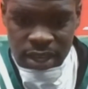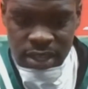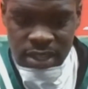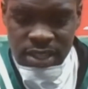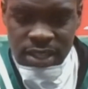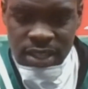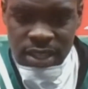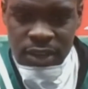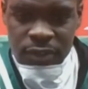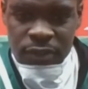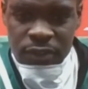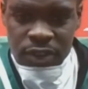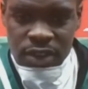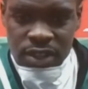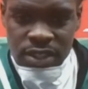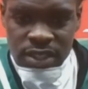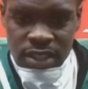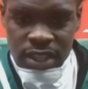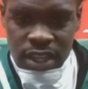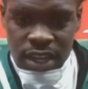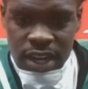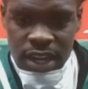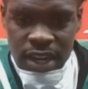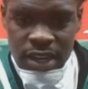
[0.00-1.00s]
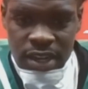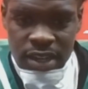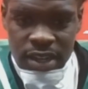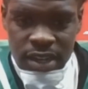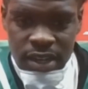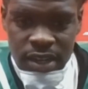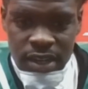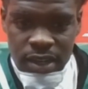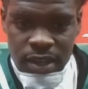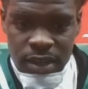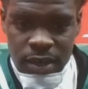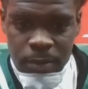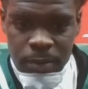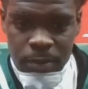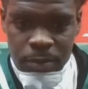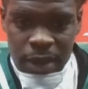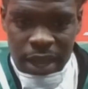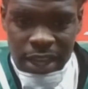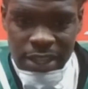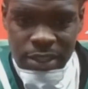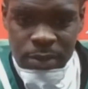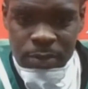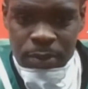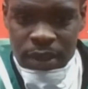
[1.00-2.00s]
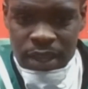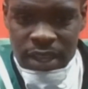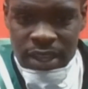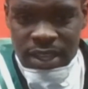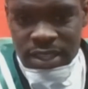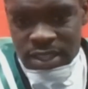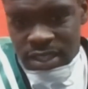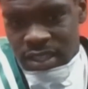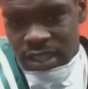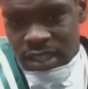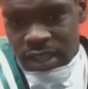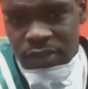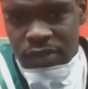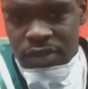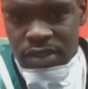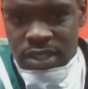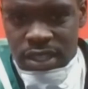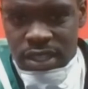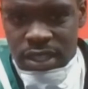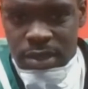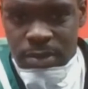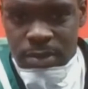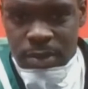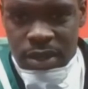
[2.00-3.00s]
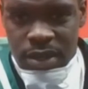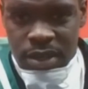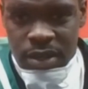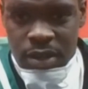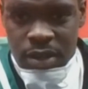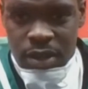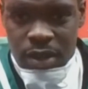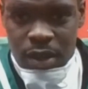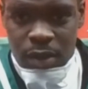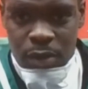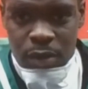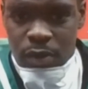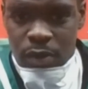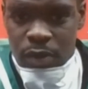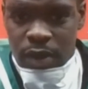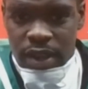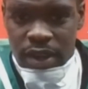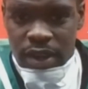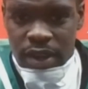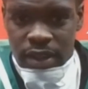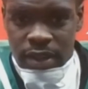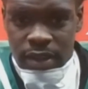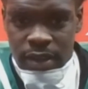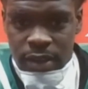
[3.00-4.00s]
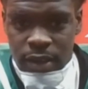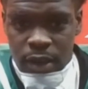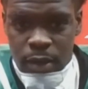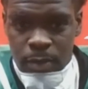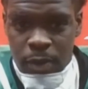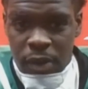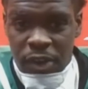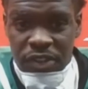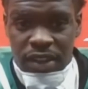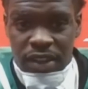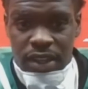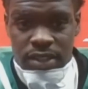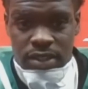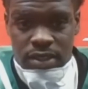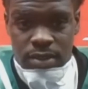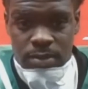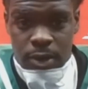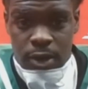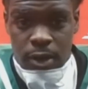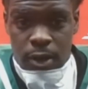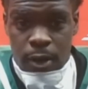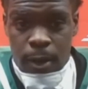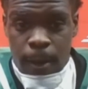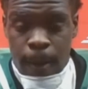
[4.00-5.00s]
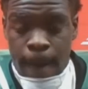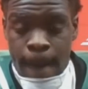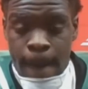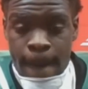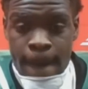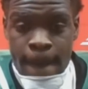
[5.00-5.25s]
it's good for us to get out there and um, actually play against a different team, and we're ready on both sides of the ball.